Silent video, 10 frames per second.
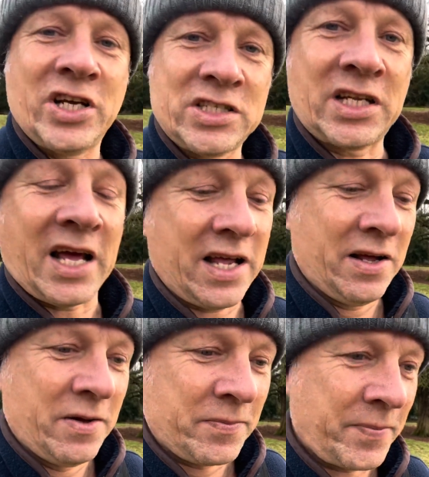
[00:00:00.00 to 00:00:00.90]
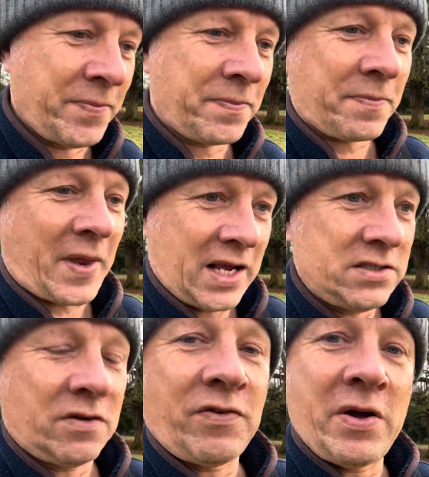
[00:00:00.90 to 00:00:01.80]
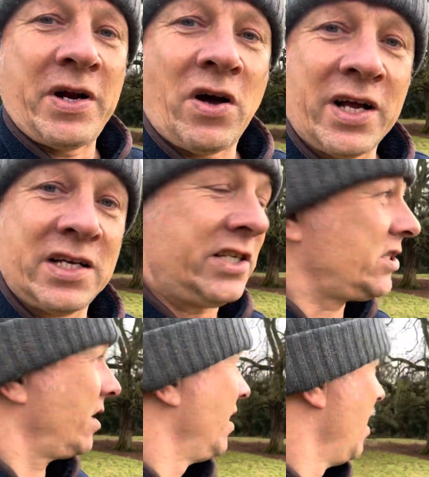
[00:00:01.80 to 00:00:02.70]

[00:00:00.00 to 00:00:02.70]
yesterday. He's just flown in high condition.